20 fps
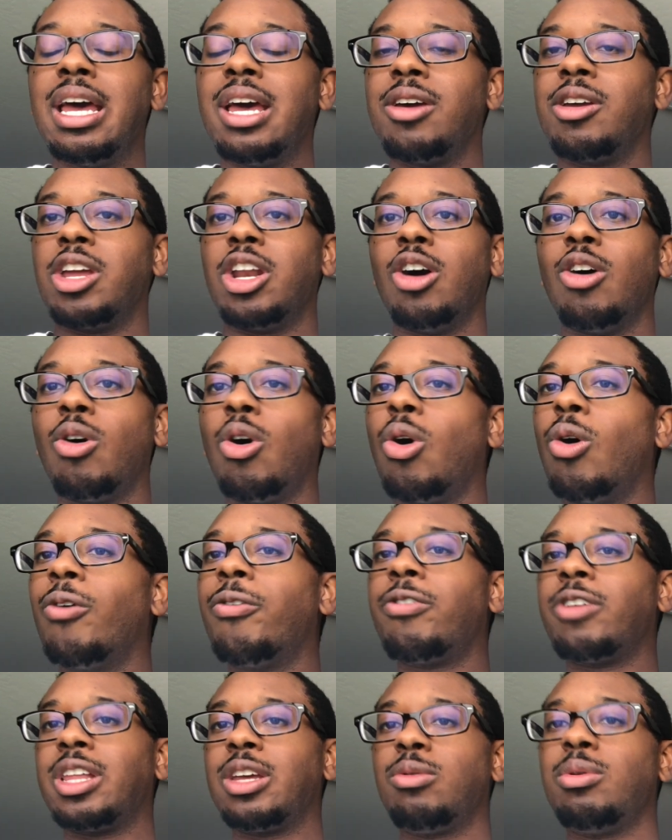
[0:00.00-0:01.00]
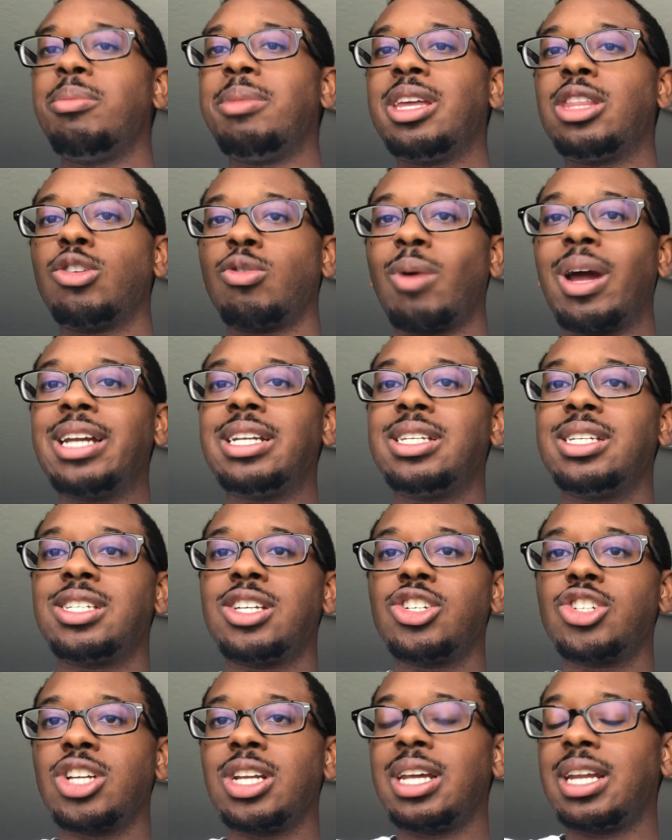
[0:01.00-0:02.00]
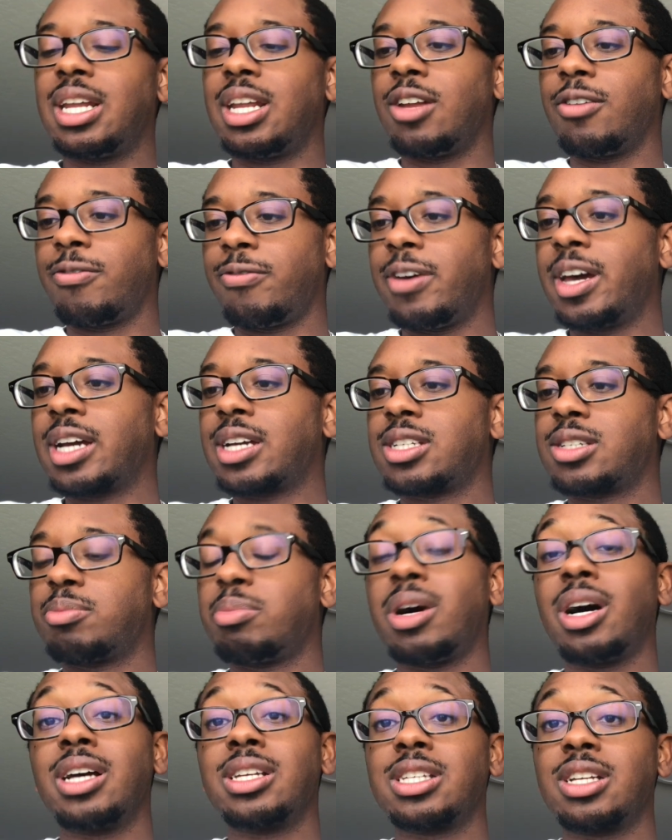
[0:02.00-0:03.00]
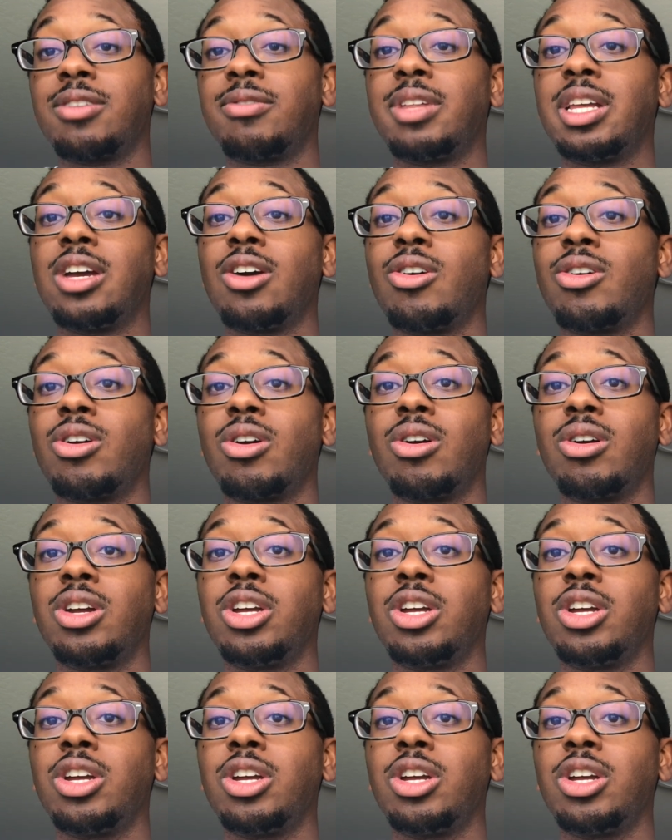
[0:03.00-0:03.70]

you know, hopefully we made the right decision and it affects positively on our,